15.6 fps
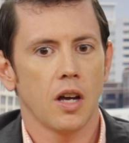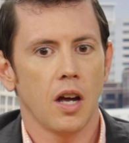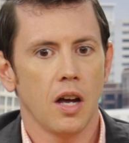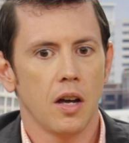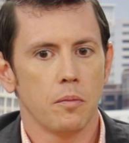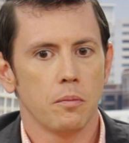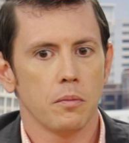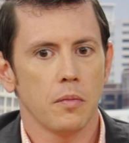
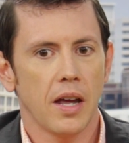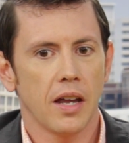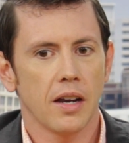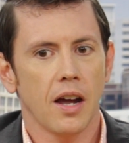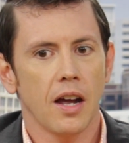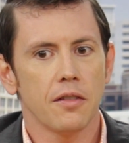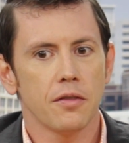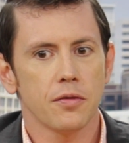Um,
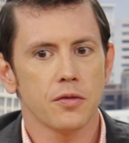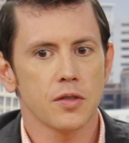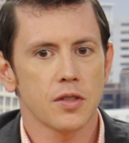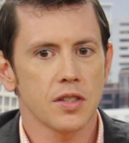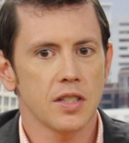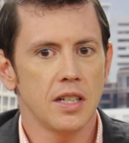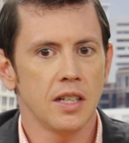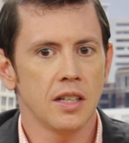and I've
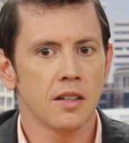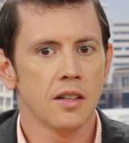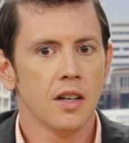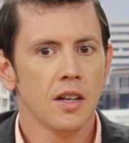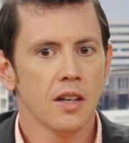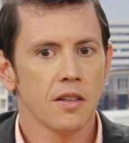seen